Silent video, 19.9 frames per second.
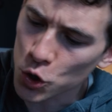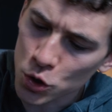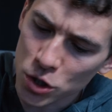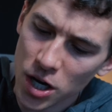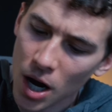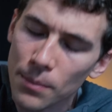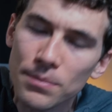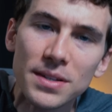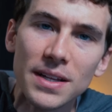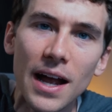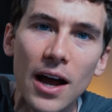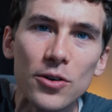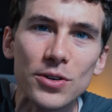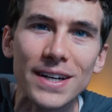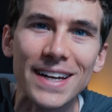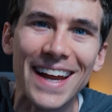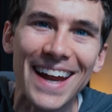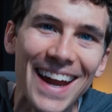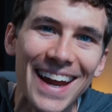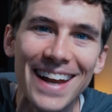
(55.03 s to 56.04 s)
comes down
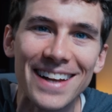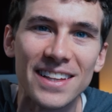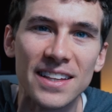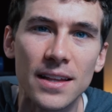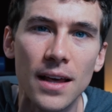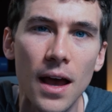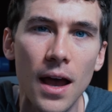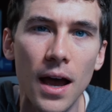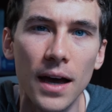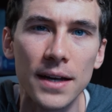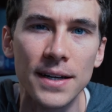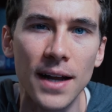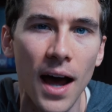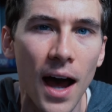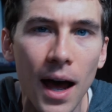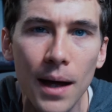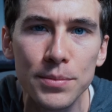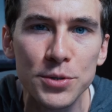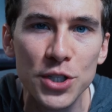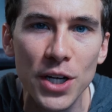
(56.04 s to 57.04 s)
and hits an
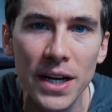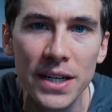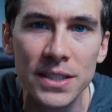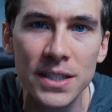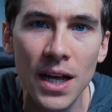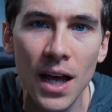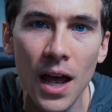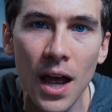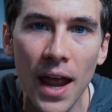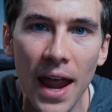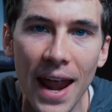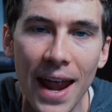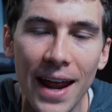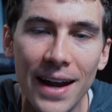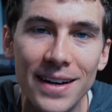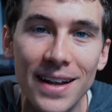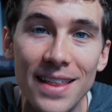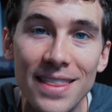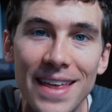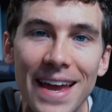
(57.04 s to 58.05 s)
object
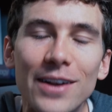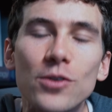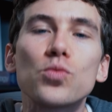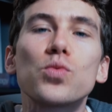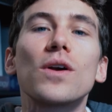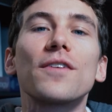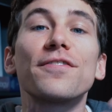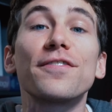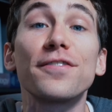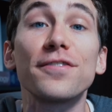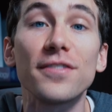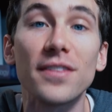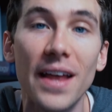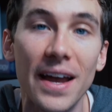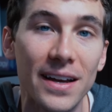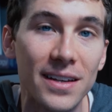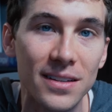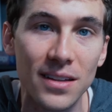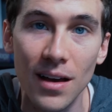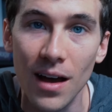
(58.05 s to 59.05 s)
and then
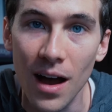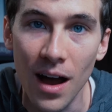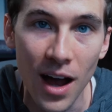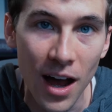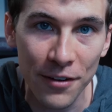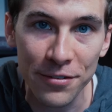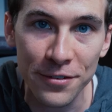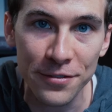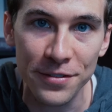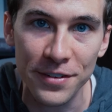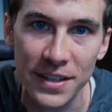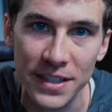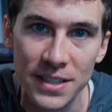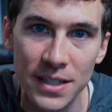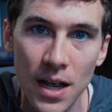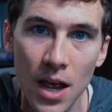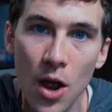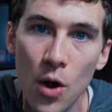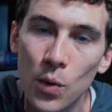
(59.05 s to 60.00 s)
reflects off of it.